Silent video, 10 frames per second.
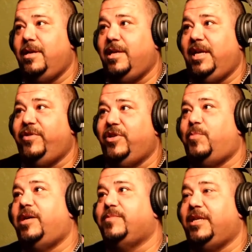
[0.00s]
even though
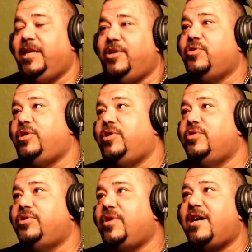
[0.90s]
mom's saying go to
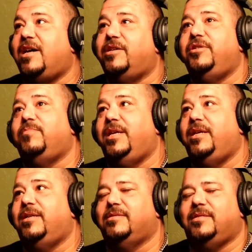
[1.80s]
trial, you can beat it,
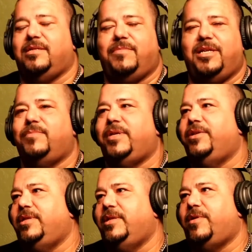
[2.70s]
I was like, man, I'm
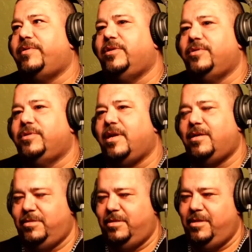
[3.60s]
guilty. Why would I go to trial?
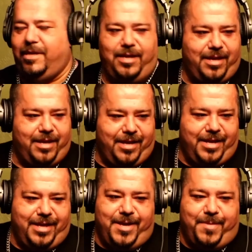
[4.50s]

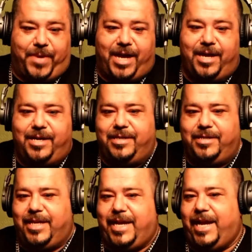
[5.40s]
My
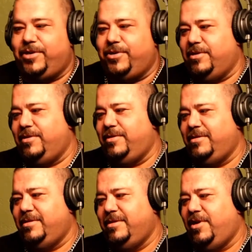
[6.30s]
counter
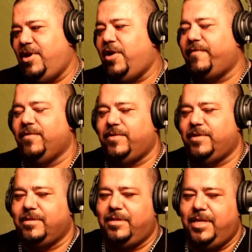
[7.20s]
offer was,